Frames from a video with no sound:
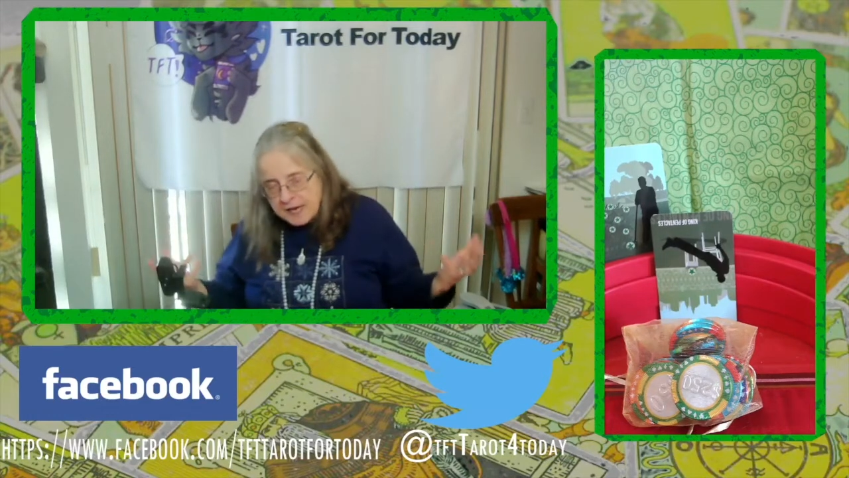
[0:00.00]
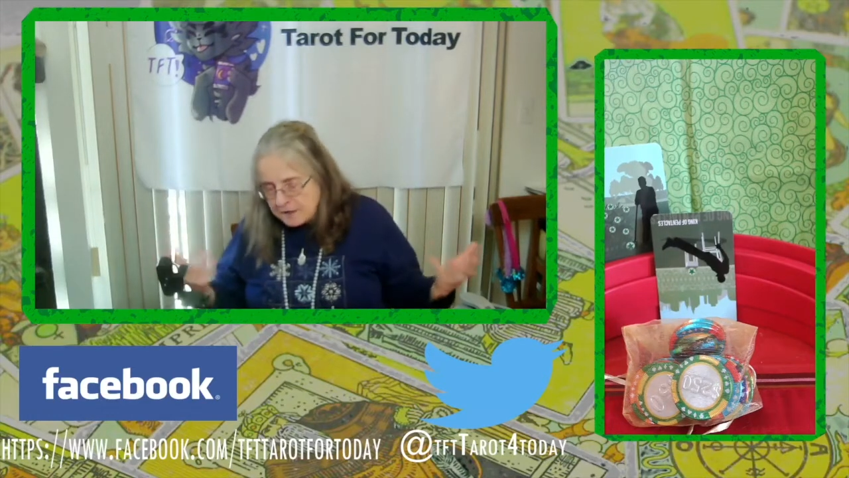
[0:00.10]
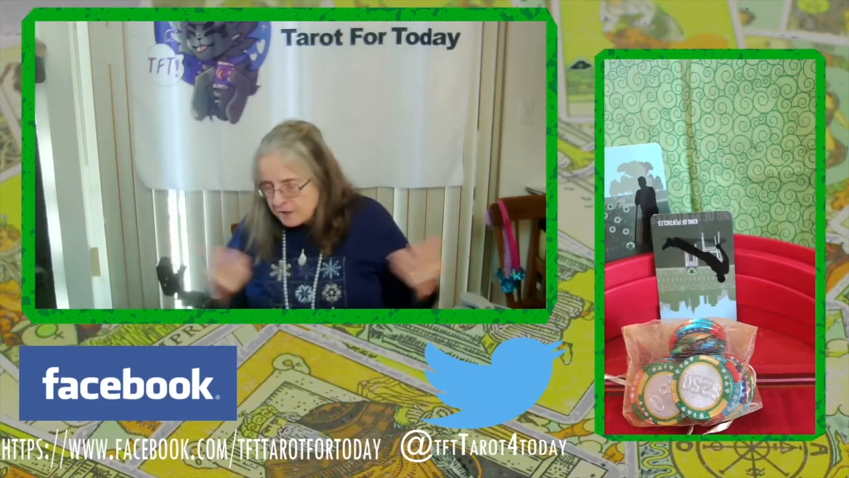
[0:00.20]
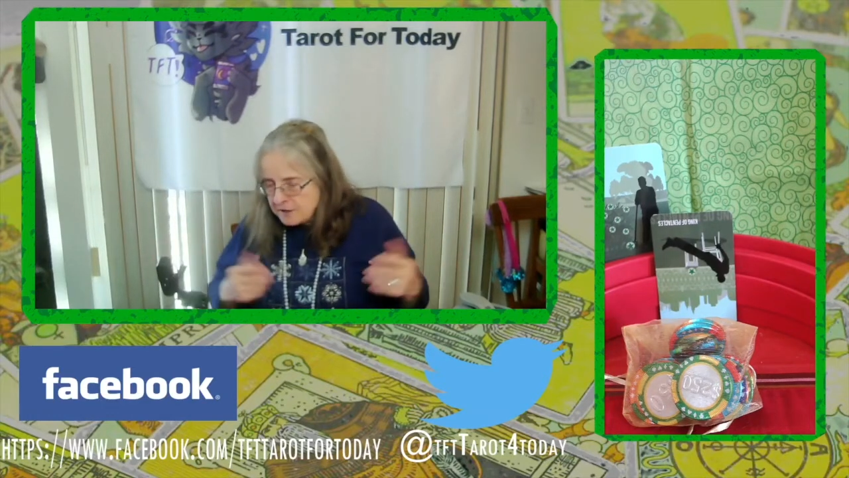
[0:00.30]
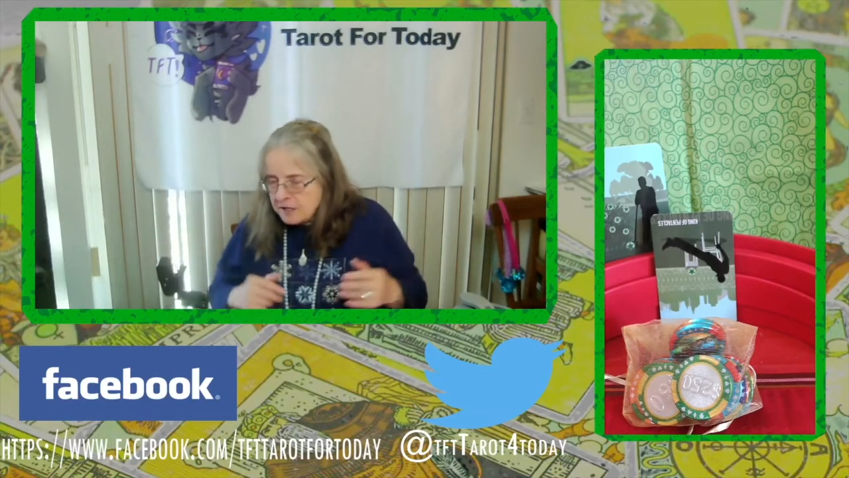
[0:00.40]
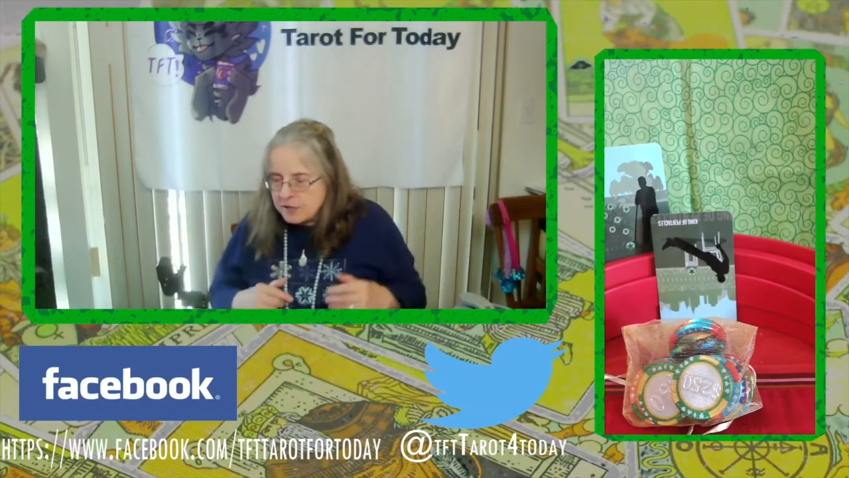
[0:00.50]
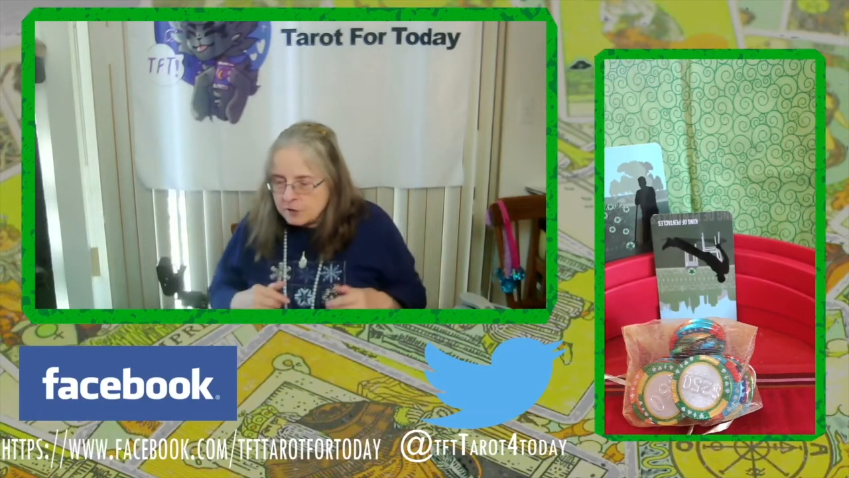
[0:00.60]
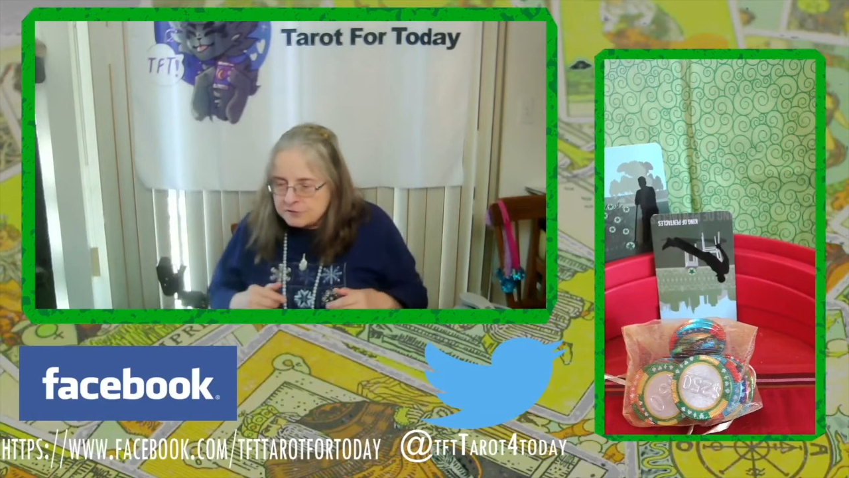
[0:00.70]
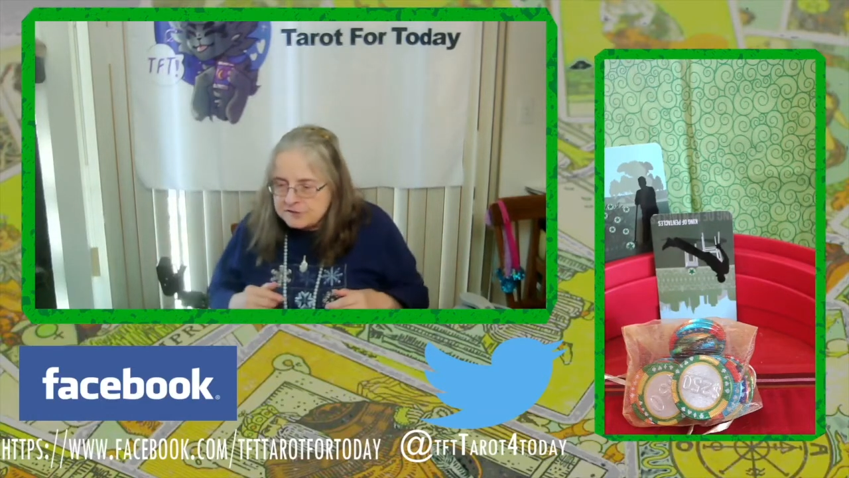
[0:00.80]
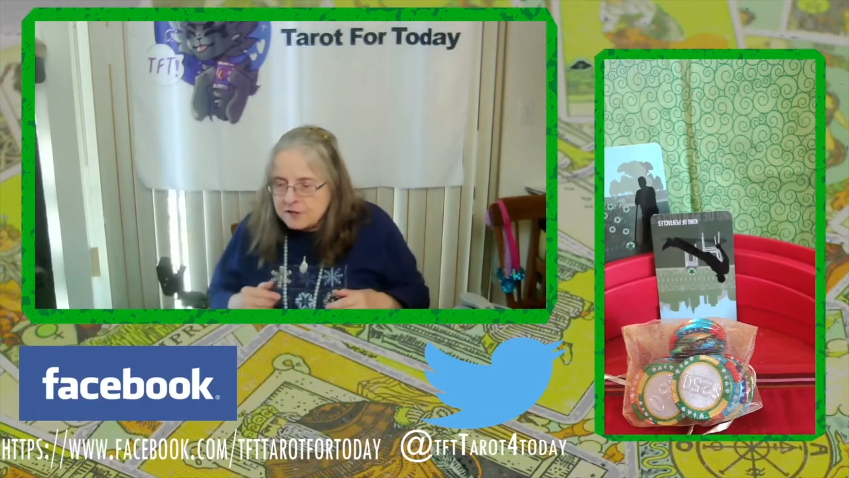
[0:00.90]
end of the year
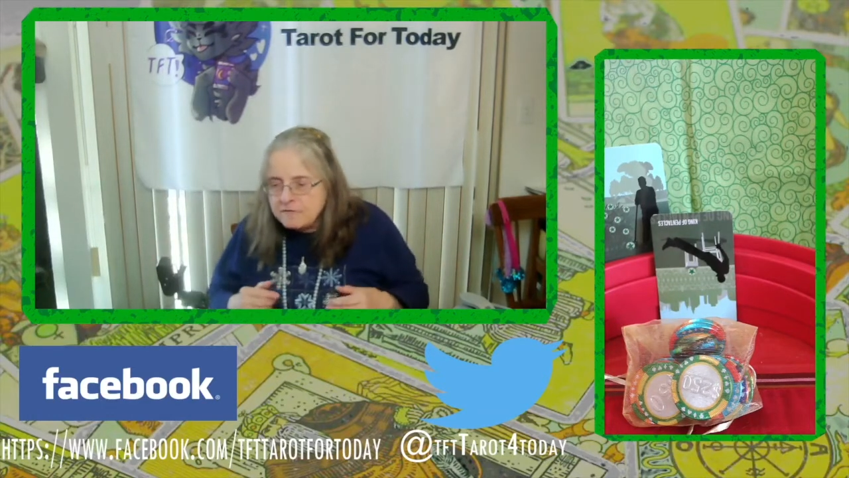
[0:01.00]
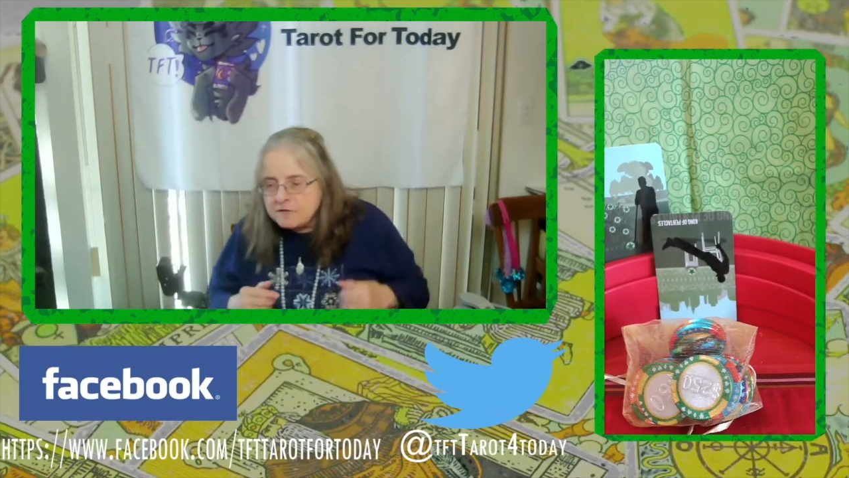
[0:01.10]
stuff.